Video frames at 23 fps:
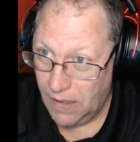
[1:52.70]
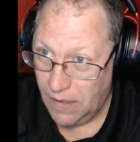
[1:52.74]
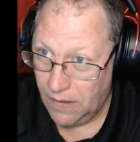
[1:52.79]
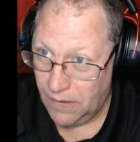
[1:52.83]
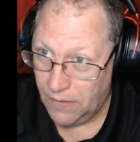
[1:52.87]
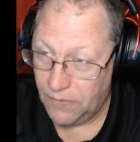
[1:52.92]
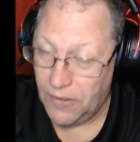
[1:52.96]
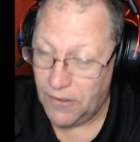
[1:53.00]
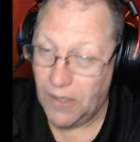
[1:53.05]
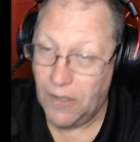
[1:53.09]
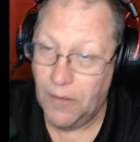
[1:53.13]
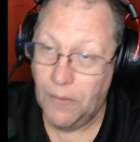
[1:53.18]

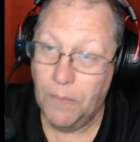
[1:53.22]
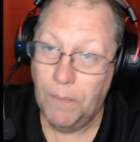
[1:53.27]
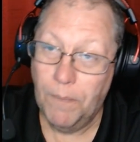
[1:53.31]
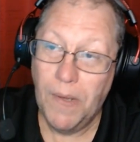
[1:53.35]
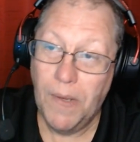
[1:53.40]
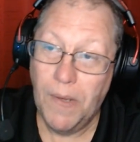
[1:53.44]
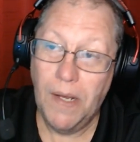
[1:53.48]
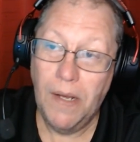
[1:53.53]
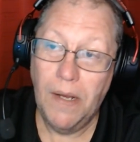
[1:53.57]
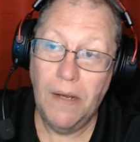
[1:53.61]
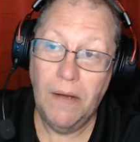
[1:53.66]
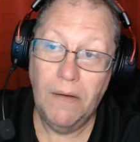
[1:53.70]
So,
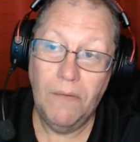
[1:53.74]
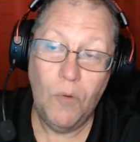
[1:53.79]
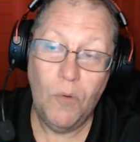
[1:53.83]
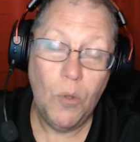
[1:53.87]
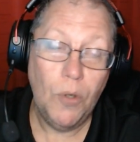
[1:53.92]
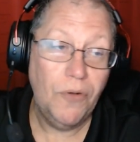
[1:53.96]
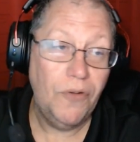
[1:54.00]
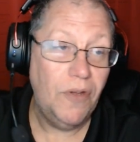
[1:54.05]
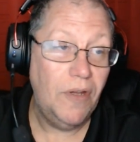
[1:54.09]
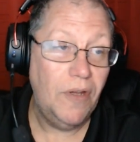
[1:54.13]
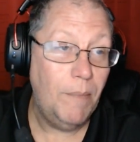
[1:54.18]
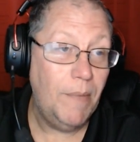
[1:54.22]
of
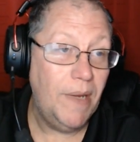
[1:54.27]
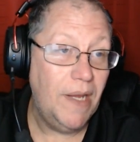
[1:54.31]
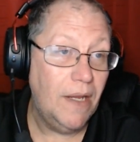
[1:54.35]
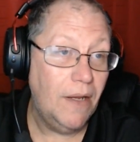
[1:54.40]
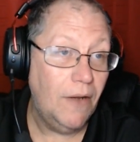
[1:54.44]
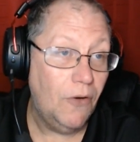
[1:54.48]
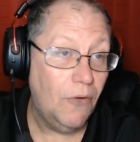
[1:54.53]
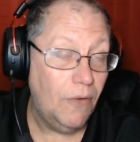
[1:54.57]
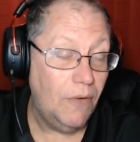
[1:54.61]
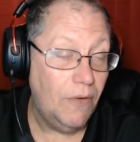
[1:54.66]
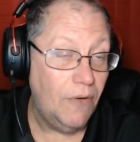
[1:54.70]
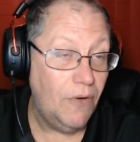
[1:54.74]
course, it being
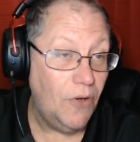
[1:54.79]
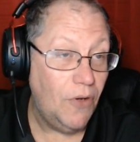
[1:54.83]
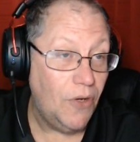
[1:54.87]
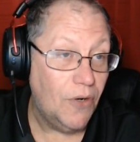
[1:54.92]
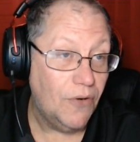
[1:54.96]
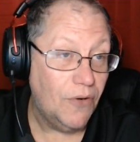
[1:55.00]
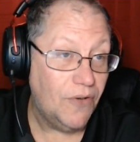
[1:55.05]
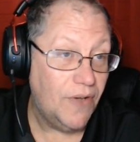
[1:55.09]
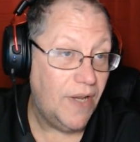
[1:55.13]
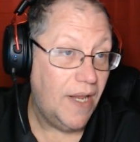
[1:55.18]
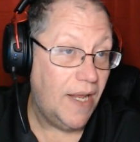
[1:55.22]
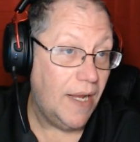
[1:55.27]
New
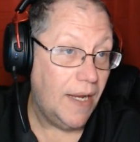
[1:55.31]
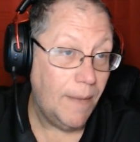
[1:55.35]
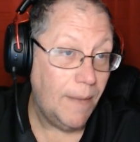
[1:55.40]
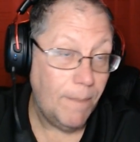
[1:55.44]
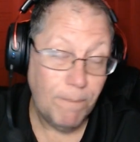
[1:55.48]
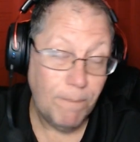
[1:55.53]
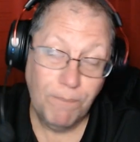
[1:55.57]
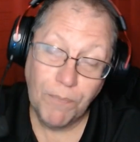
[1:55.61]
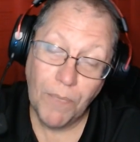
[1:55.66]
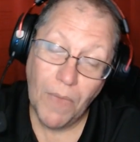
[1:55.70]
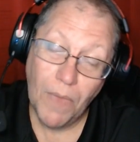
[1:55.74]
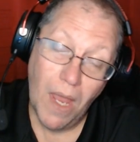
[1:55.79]
Year's Day,
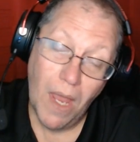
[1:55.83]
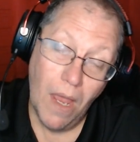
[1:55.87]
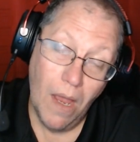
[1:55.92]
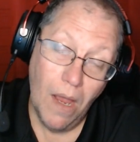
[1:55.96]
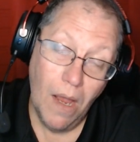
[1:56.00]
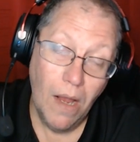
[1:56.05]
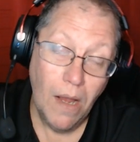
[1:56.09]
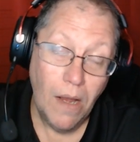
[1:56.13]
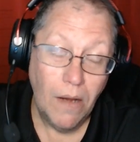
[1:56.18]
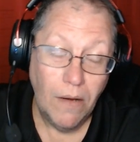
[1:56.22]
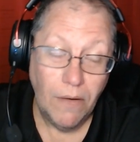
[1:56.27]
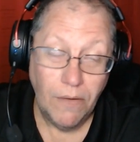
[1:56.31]

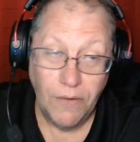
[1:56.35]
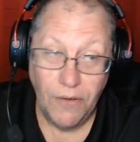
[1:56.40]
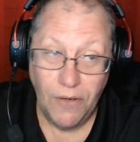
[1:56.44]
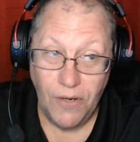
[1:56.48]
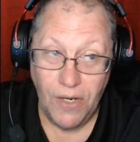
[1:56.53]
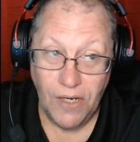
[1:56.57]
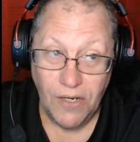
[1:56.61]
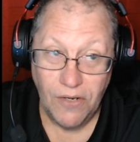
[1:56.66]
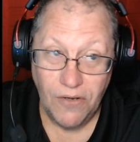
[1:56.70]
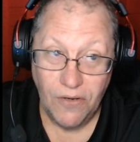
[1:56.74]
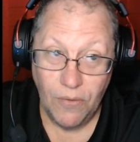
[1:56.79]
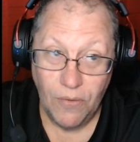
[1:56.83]
you
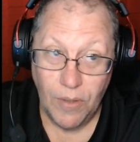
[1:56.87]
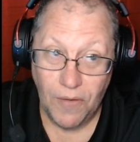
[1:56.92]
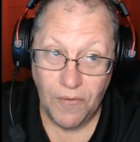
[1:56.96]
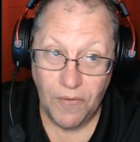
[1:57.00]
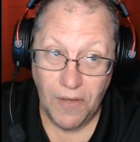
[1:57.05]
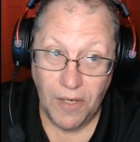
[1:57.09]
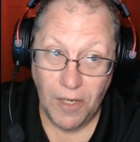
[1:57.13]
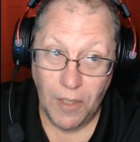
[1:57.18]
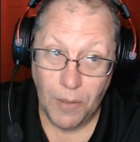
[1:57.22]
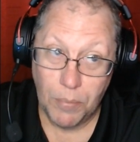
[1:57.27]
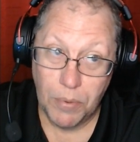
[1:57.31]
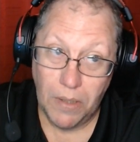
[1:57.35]
didn't do anything.
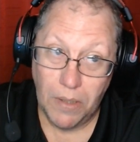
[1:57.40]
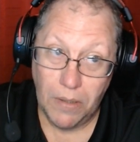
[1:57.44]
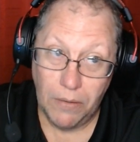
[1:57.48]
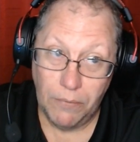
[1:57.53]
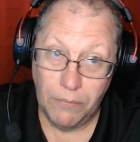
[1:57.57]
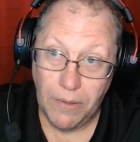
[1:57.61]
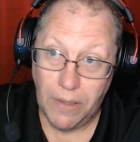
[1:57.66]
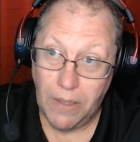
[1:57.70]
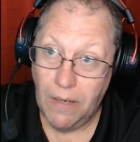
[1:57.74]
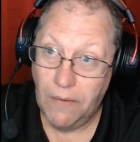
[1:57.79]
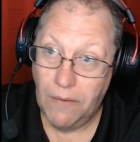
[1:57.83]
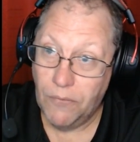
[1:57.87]
You're probably
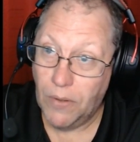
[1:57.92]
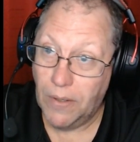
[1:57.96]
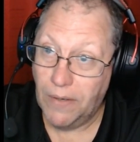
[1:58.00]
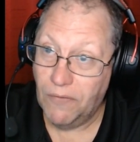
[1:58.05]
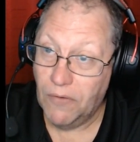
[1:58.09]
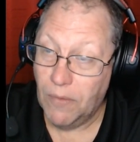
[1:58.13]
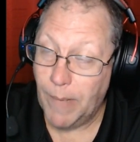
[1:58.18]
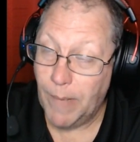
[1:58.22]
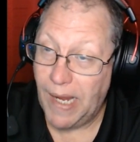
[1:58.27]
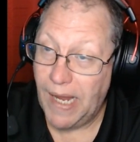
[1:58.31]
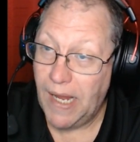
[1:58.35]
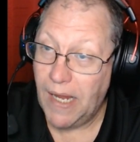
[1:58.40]
recovering from
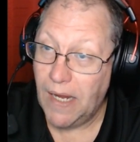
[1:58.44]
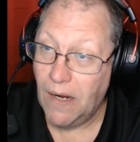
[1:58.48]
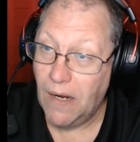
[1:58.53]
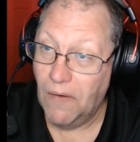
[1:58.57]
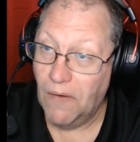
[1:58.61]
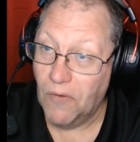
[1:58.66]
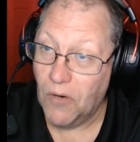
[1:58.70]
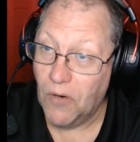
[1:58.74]
a hangover.